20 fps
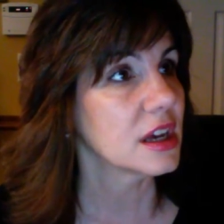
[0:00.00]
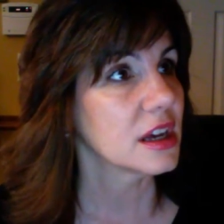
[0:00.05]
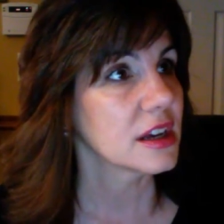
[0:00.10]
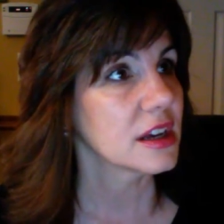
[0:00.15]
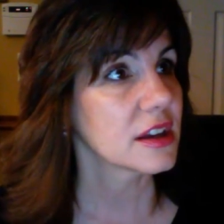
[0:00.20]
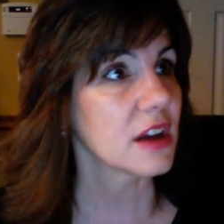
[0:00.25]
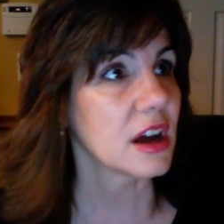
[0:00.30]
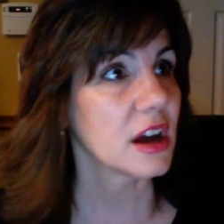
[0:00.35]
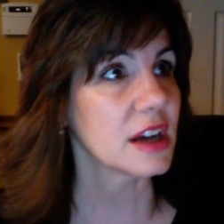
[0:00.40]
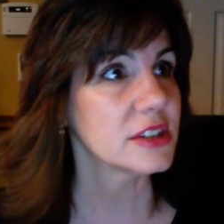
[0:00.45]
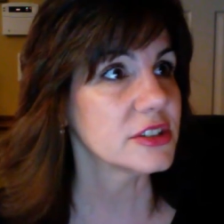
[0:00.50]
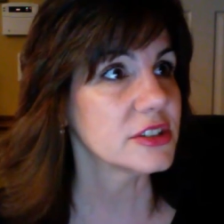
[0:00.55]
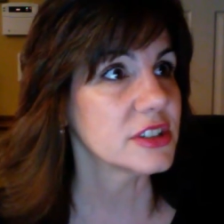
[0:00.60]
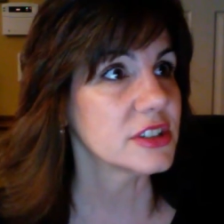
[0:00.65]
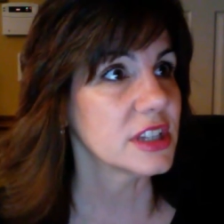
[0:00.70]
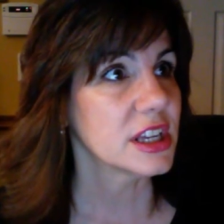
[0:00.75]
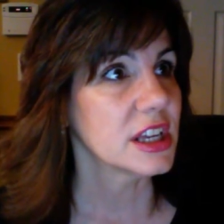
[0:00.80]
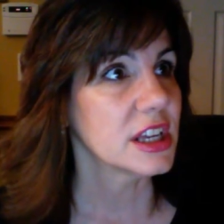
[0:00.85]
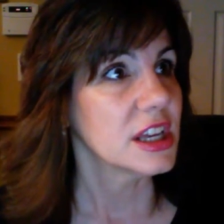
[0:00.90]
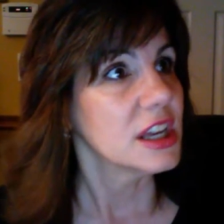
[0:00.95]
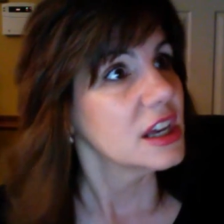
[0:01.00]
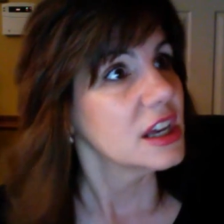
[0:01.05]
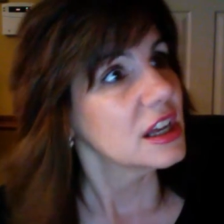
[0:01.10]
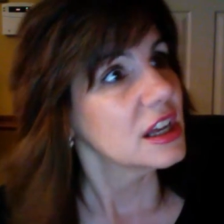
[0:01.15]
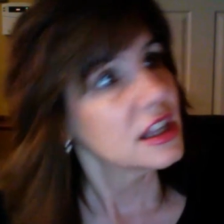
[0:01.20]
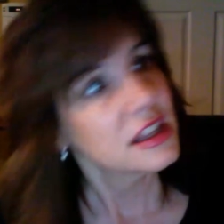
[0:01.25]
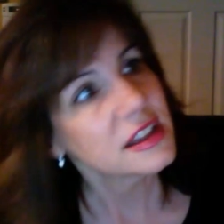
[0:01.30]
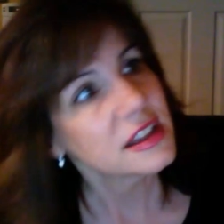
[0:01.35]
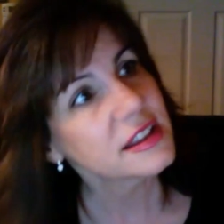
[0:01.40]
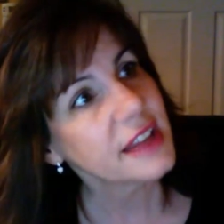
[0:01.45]
gosh,
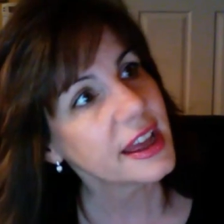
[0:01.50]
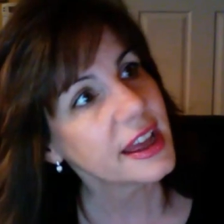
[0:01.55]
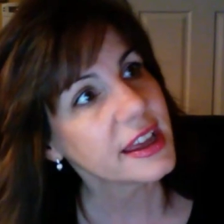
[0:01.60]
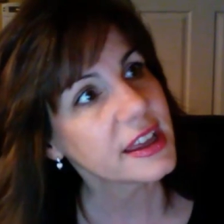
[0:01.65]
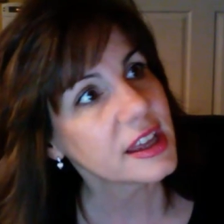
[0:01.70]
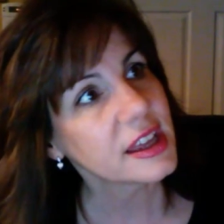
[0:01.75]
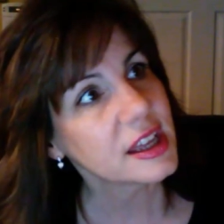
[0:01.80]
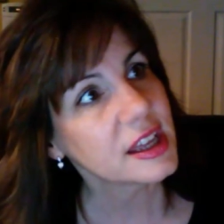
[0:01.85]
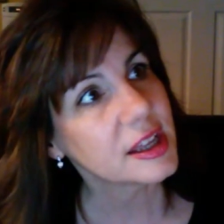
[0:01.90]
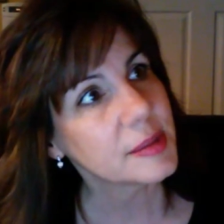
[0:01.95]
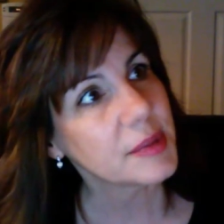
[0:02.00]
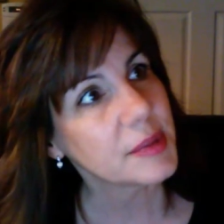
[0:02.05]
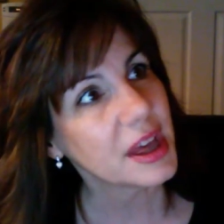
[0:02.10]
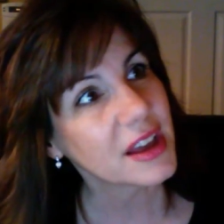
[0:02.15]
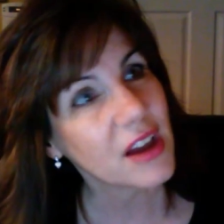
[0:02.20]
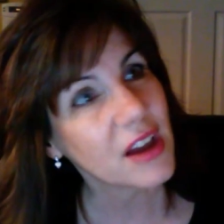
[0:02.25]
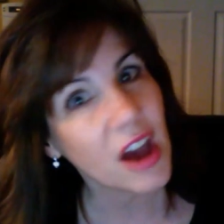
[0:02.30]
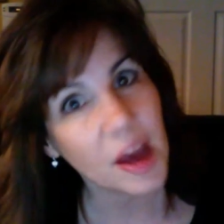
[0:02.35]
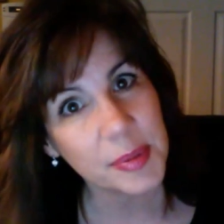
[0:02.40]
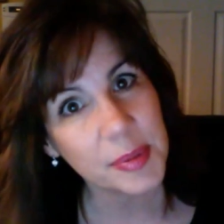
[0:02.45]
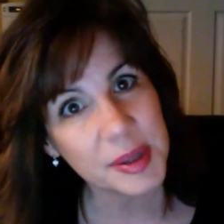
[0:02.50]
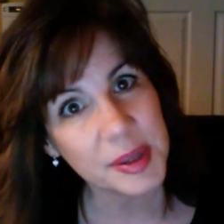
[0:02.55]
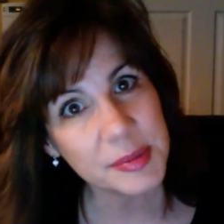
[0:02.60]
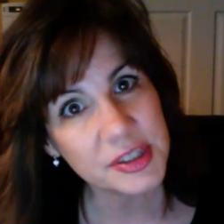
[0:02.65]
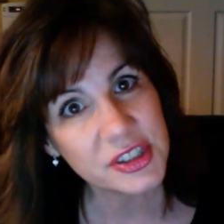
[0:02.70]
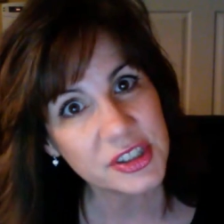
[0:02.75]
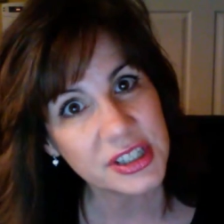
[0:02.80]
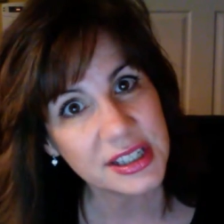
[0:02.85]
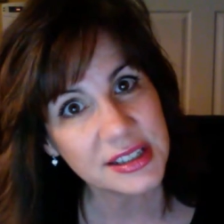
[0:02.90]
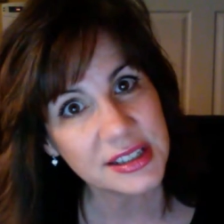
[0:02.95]
like um, a copy
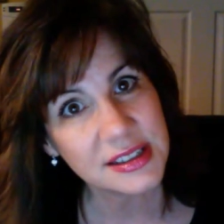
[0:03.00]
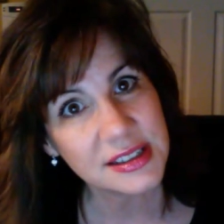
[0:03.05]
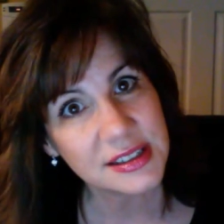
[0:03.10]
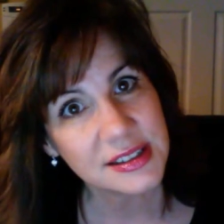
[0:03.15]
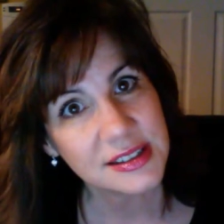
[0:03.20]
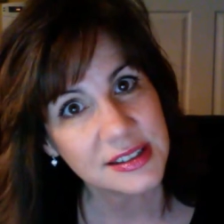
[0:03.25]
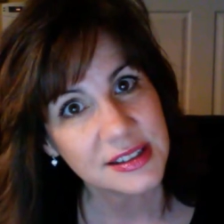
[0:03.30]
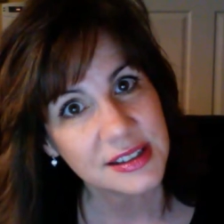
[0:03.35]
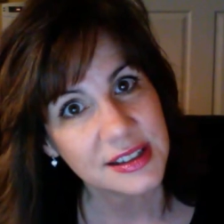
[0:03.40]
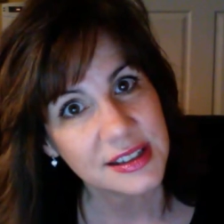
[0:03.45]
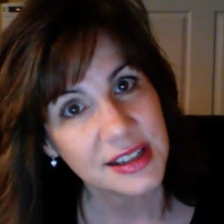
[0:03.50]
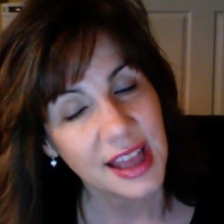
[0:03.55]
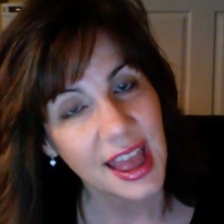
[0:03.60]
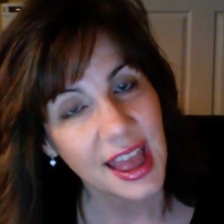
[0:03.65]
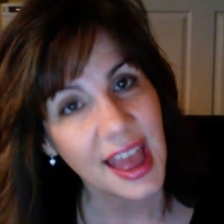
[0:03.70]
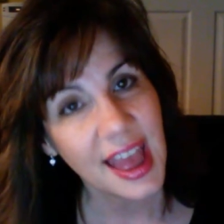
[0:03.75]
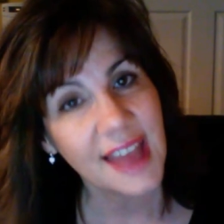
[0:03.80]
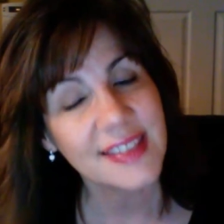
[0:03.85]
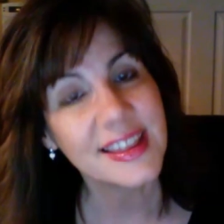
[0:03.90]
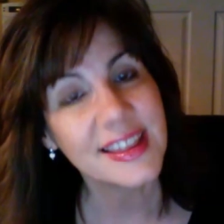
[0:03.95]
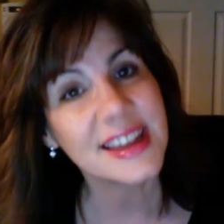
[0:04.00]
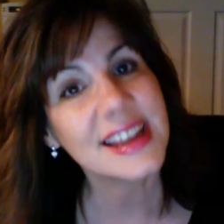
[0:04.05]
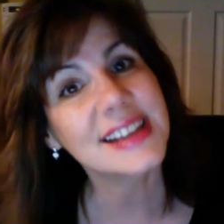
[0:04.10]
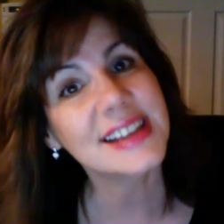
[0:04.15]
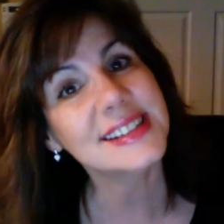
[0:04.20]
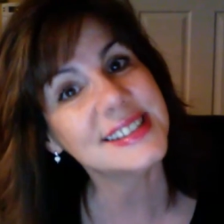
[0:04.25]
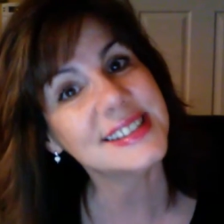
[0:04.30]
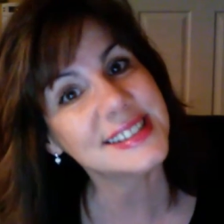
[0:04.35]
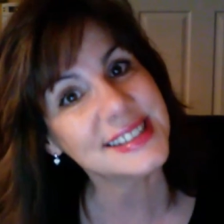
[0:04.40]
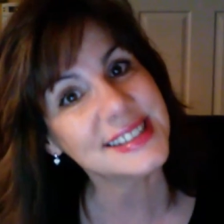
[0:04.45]
machine and then
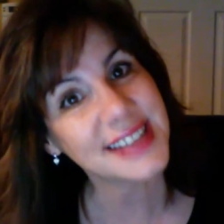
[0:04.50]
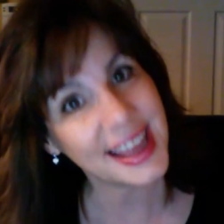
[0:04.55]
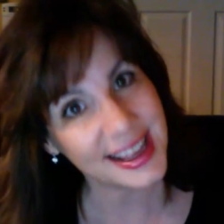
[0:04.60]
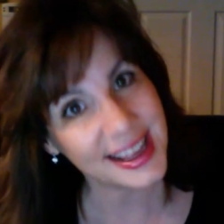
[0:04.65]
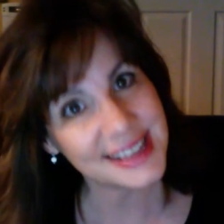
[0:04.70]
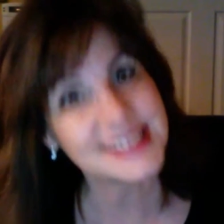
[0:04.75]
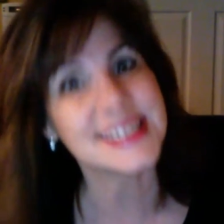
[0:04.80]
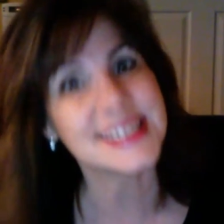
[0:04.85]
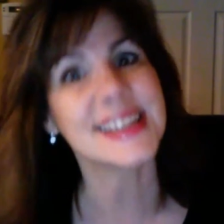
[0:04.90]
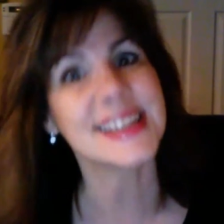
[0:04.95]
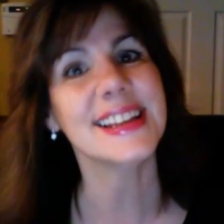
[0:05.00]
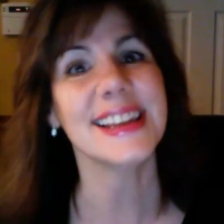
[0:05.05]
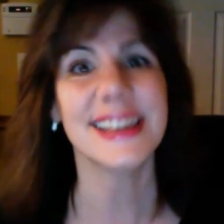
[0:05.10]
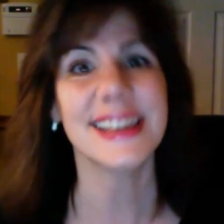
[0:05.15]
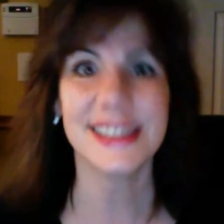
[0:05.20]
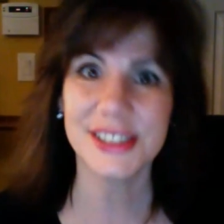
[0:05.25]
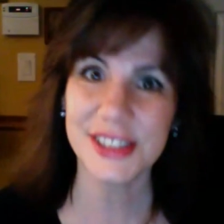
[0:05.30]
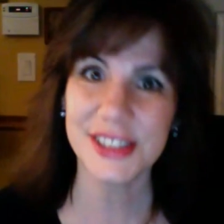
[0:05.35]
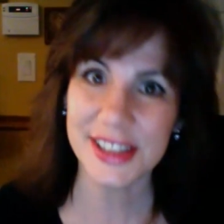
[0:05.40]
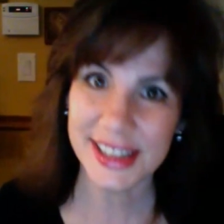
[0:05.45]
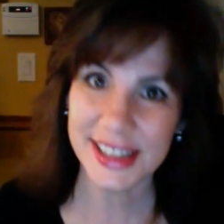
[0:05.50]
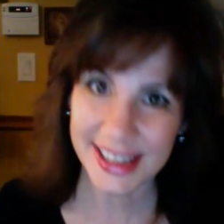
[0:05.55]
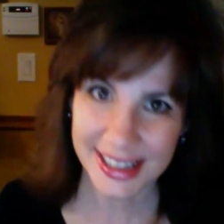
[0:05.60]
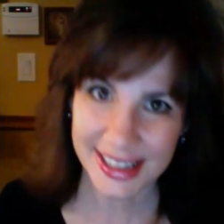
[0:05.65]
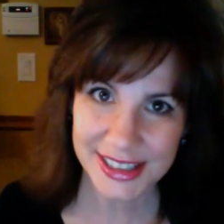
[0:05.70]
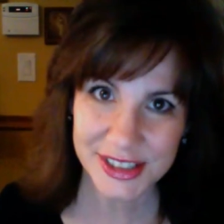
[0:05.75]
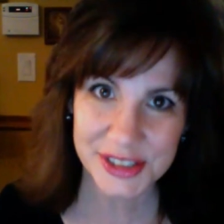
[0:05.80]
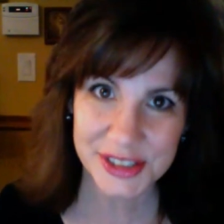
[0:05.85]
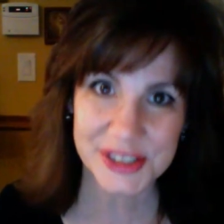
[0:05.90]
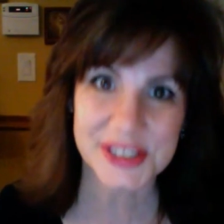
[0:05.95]
it scans it into the
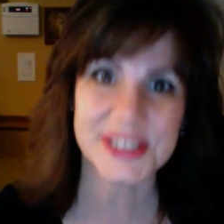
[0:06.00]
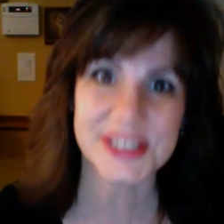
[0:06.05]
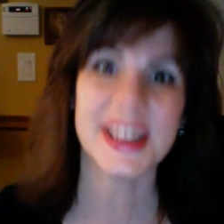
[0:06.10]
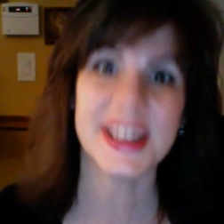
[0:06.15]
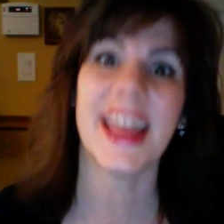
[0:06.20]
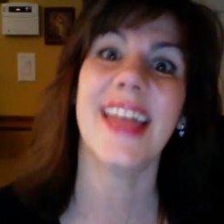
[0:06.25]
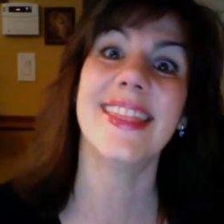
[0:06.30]
Kindle.